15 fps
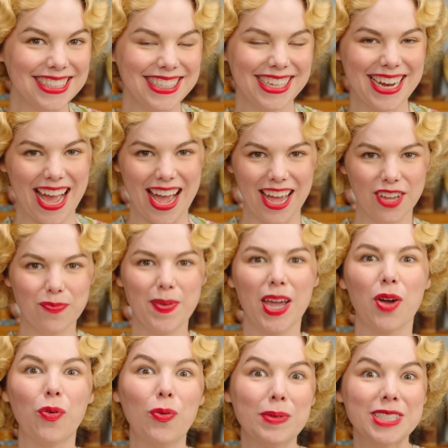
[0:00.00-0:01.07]
and I make
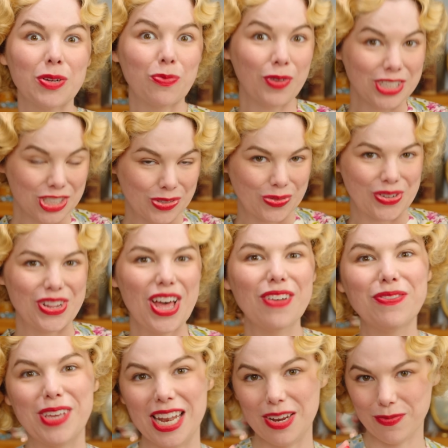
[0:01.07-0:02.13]
almost a ritual of
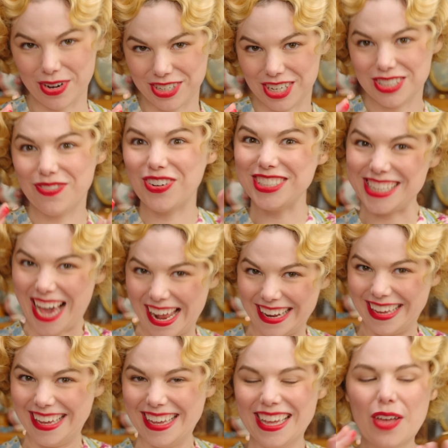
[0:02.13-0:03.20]
getting dressed for daddy.
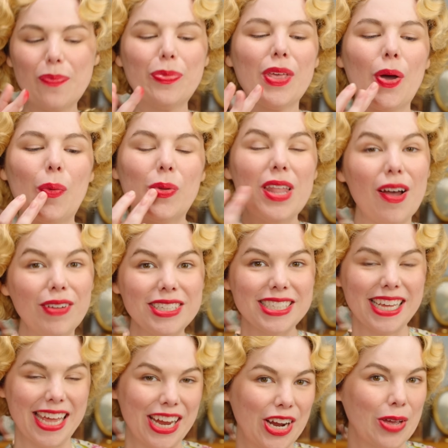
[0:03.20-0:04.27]
We like to
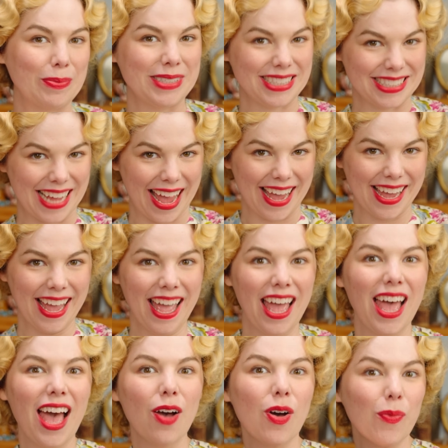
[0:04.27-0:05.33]
hear him say,
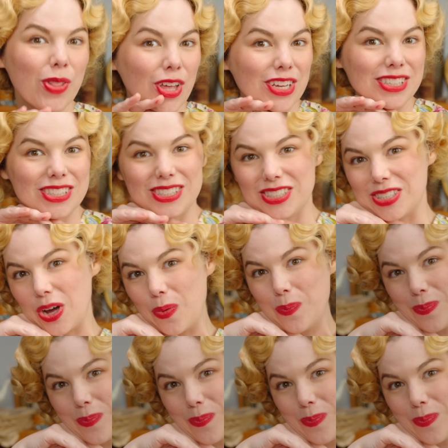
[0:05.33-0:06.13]
we look pretty